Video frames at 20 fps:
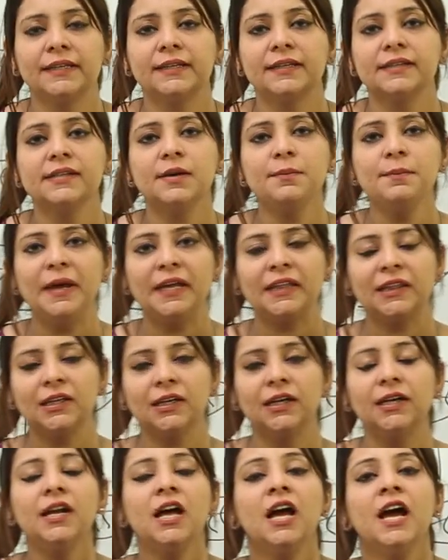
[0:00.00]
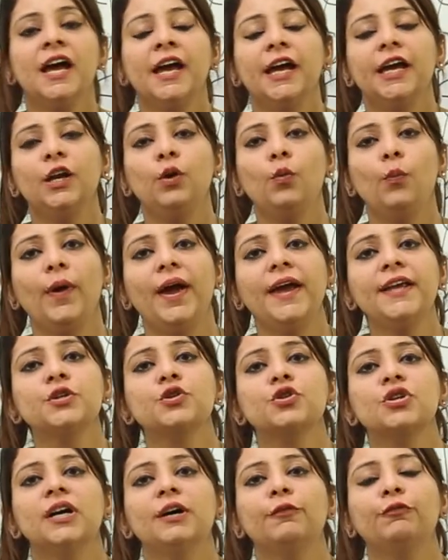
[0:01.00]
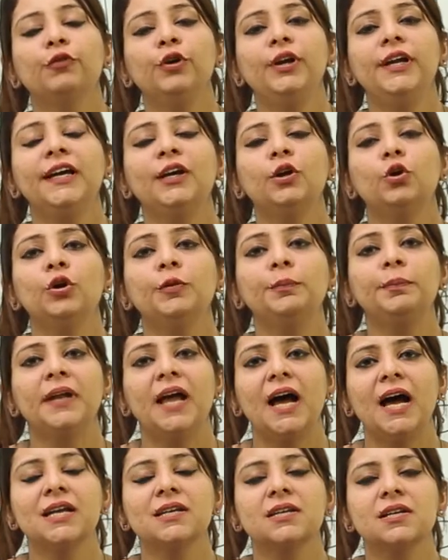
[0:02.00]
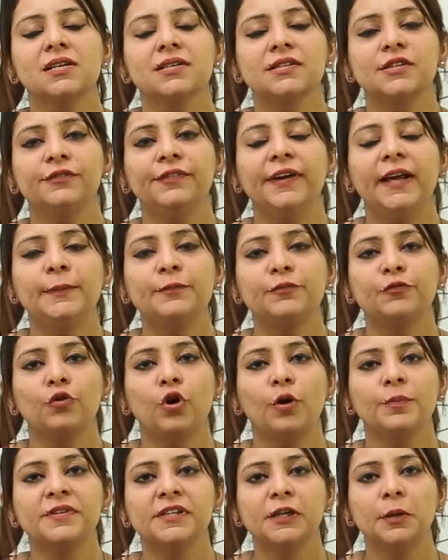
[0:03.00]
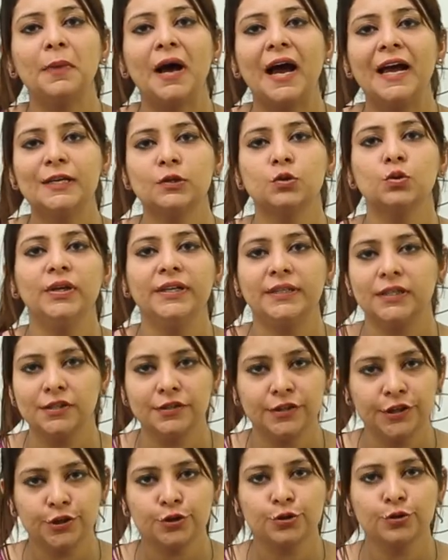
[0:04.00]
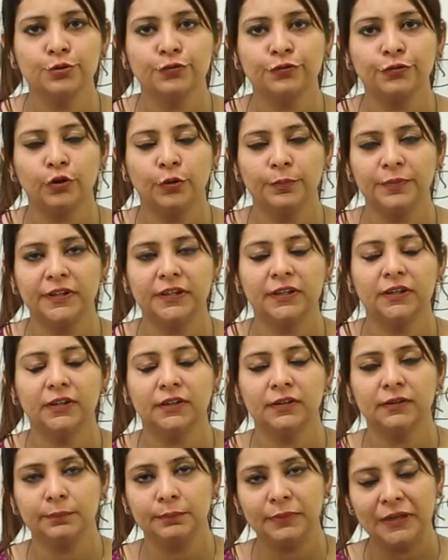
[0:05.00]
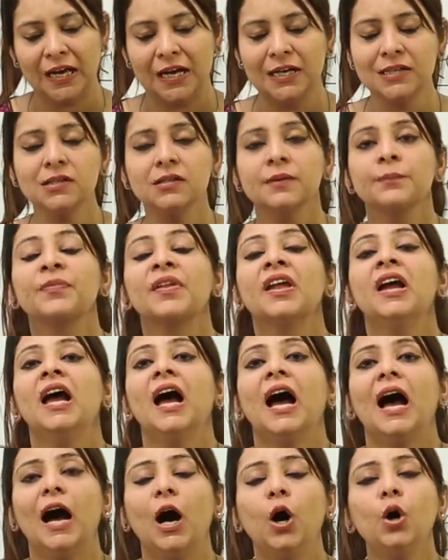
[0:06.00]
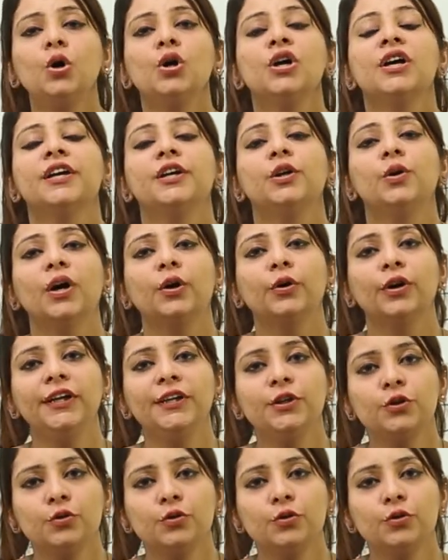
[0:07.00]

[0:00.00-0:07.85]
it is a method in which a fully grown plant is developed from some isolated tissue from the plant. How? You are going